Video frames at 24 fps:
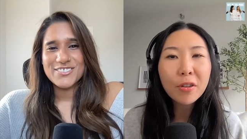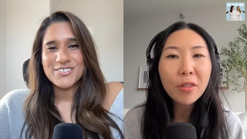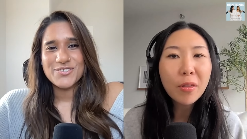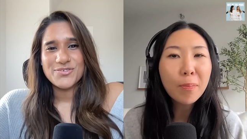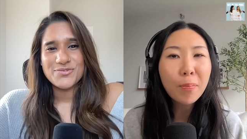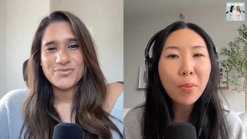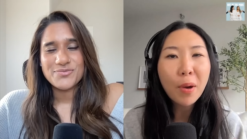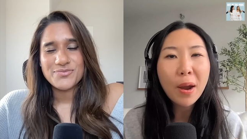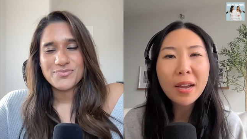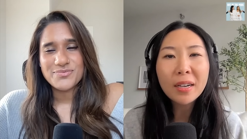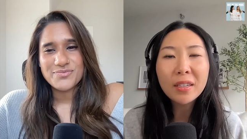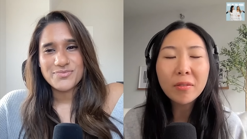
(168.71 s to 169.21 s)
Speaker 1: the
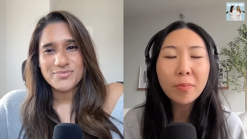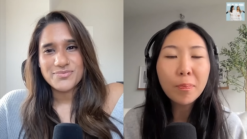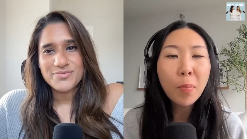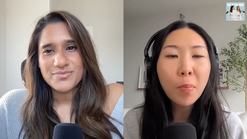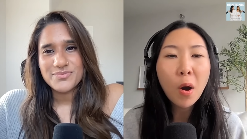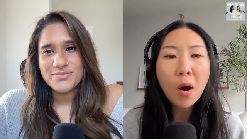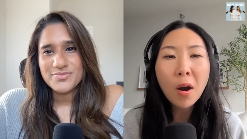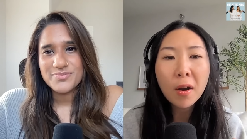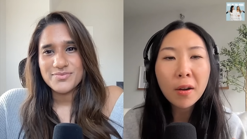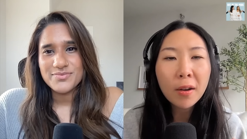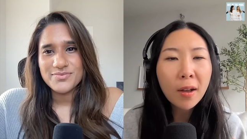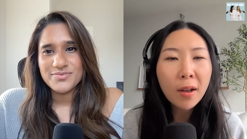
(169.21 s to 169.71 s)
brand of
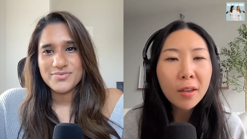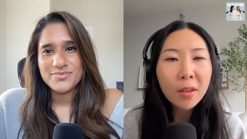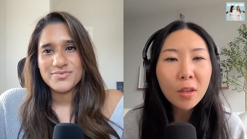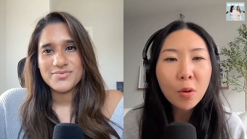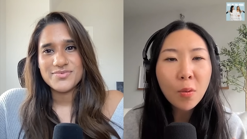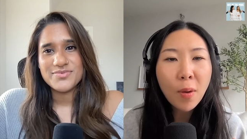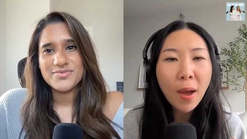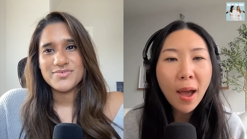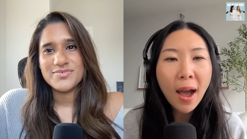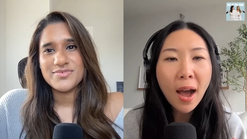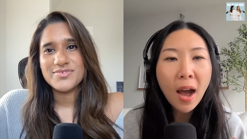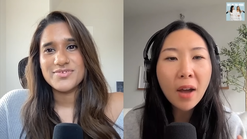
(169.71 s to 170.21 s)
parka
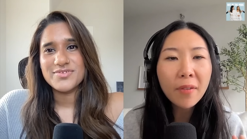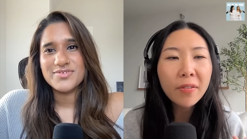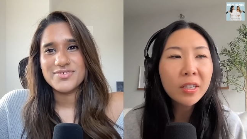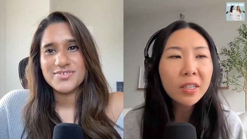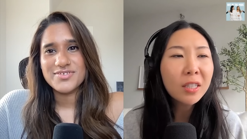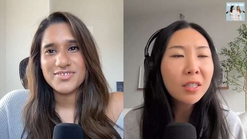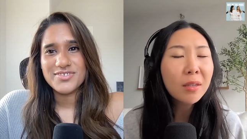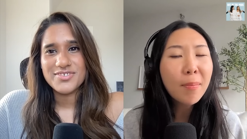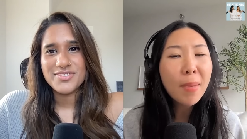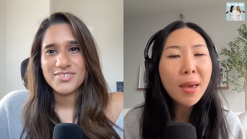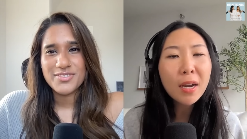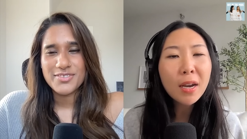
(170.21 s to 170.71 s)
you have.
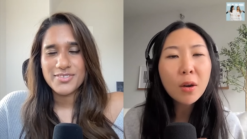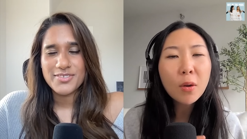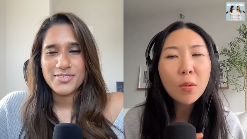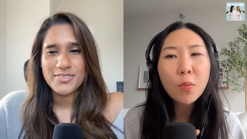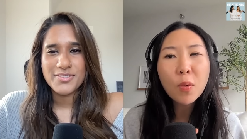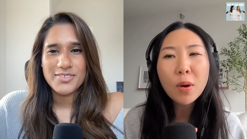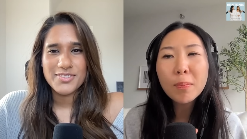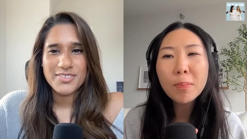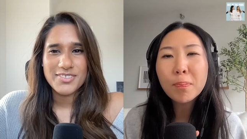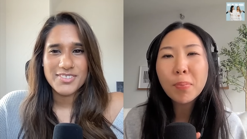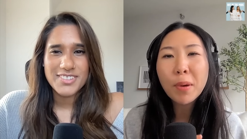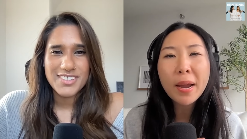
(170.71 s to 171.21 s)
It doesn't matter
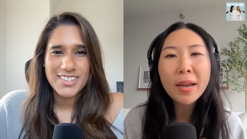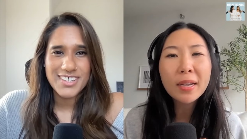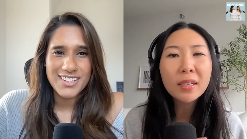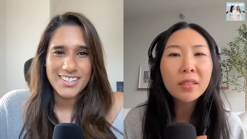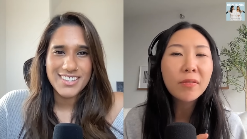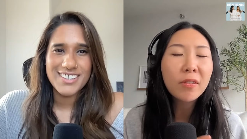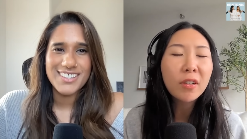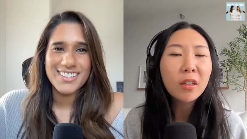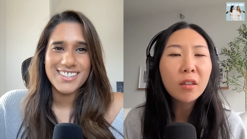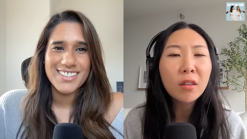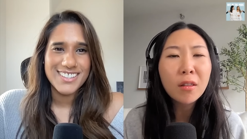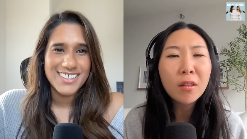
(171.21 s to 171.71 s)
what brand
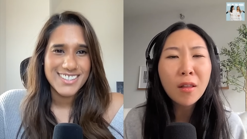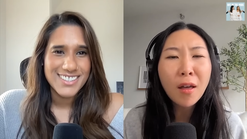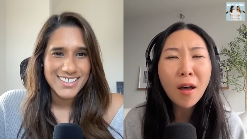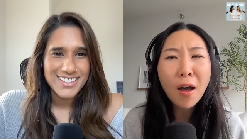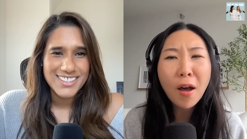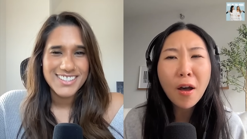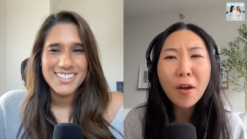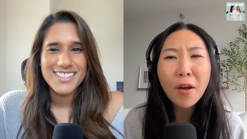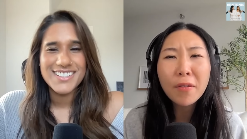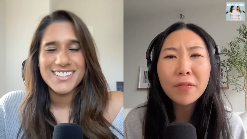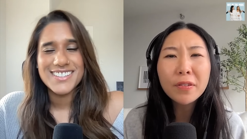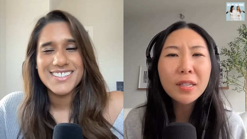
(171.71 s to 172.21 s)
of
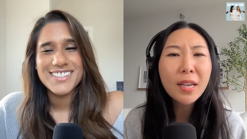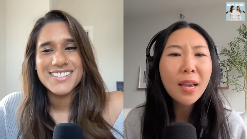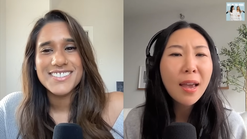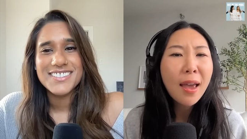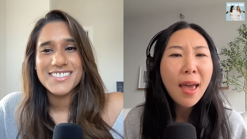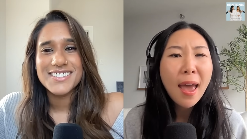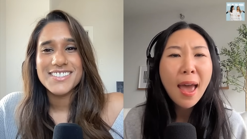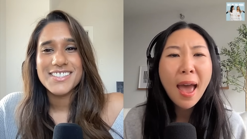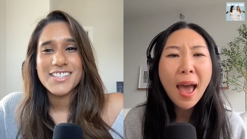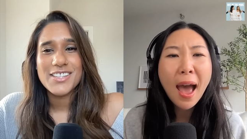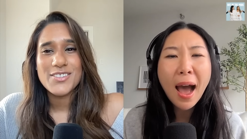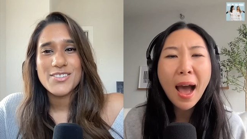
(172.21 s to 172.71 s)
gloves,
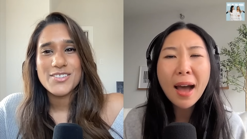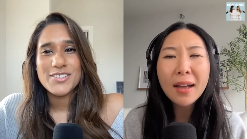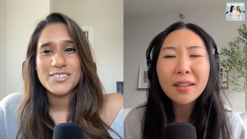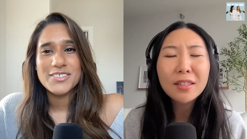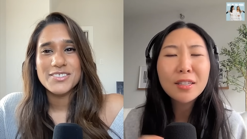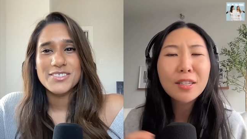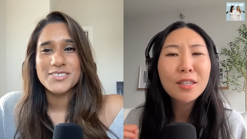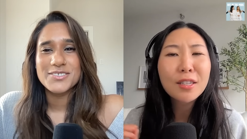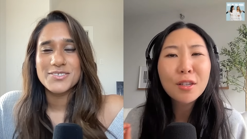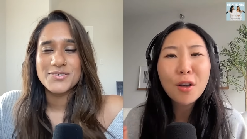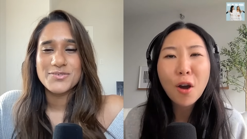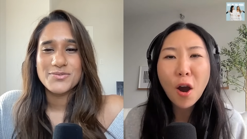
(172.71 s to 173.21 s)

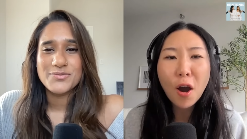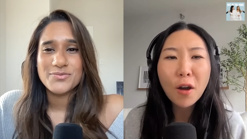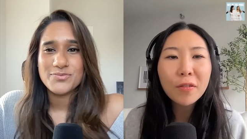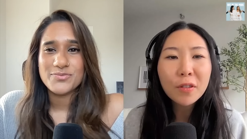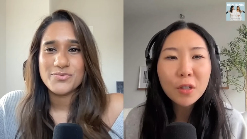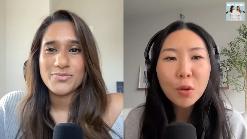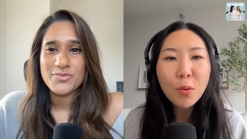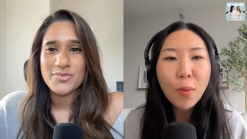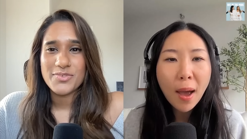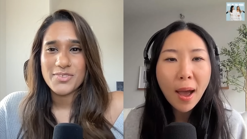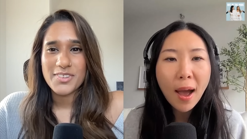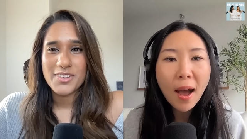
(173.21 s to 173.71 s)
hats,
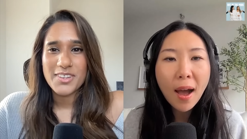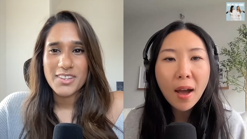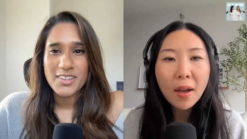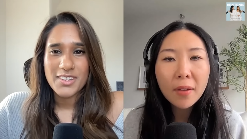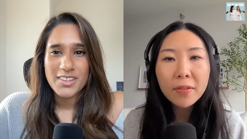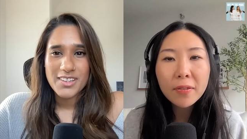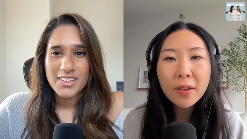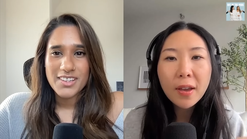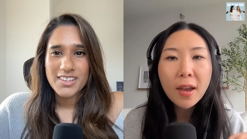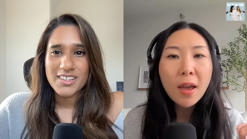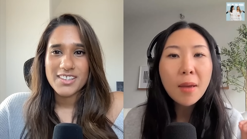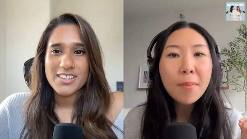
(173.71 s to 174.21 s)
scarves you
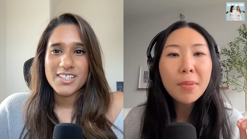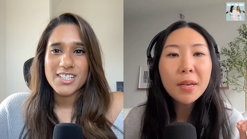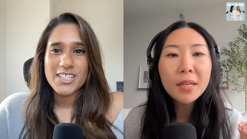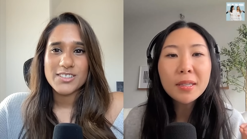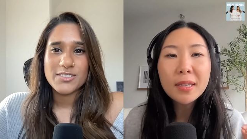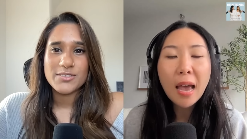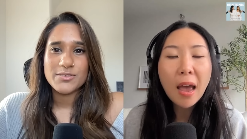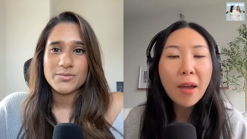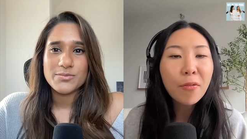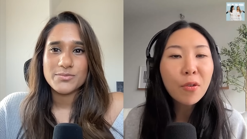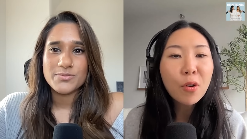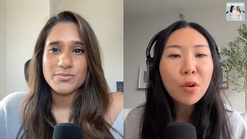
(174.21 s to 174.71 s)
have
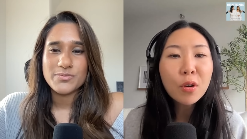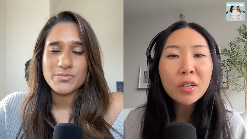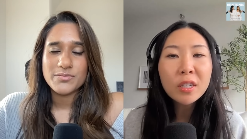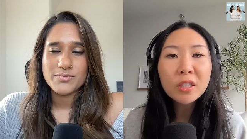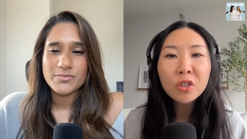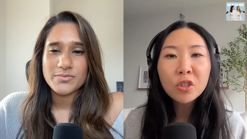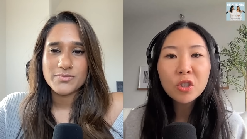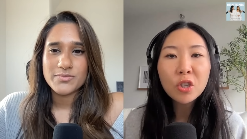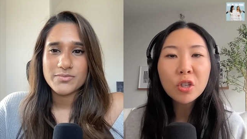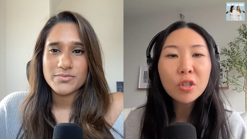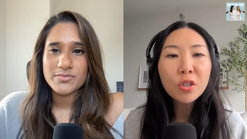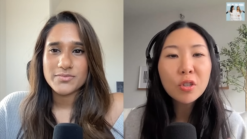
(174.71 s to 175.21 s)
because everyone
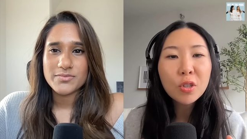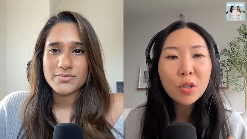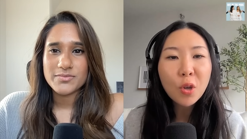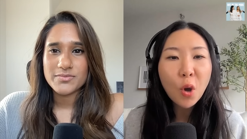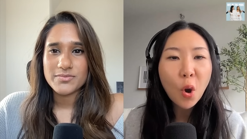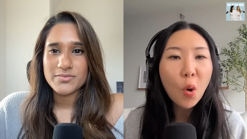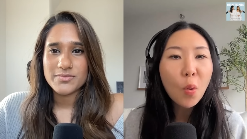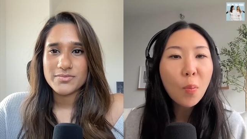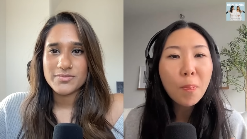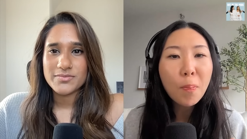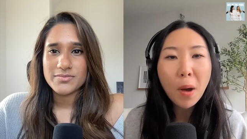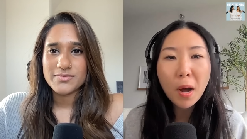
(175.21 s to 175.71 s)
is just
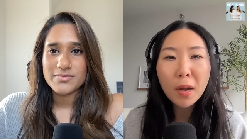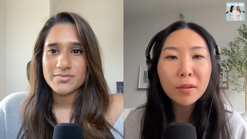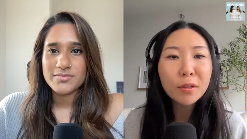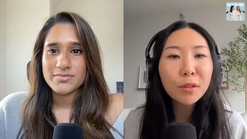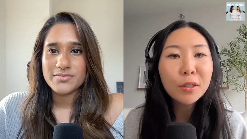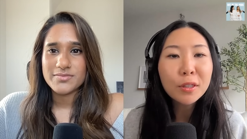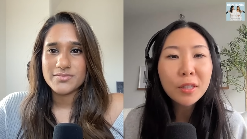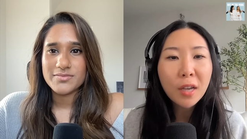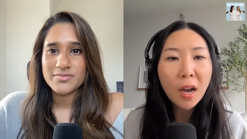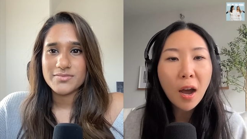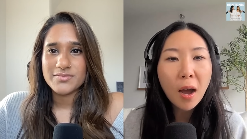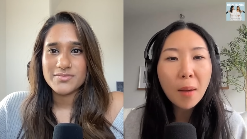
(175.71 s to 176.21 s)
so
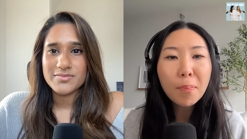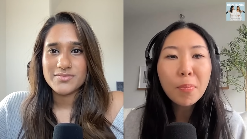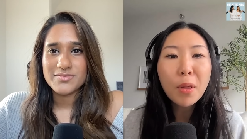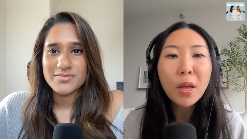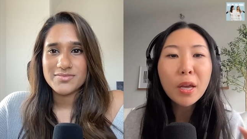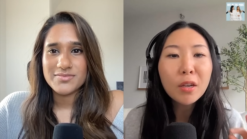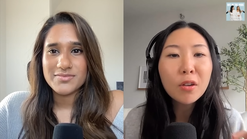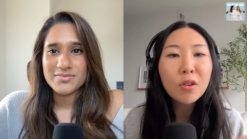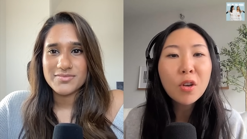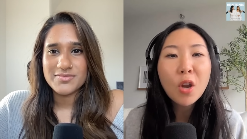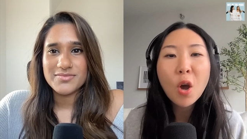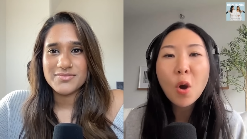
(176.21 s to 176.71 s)
bundled up
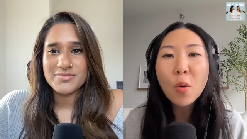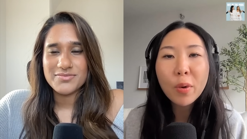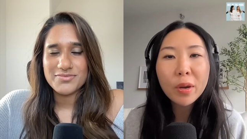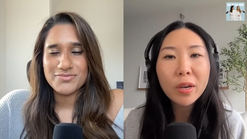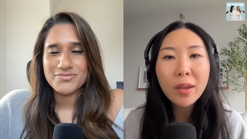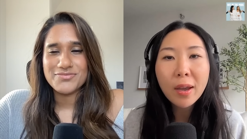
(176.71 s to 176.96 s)
like no one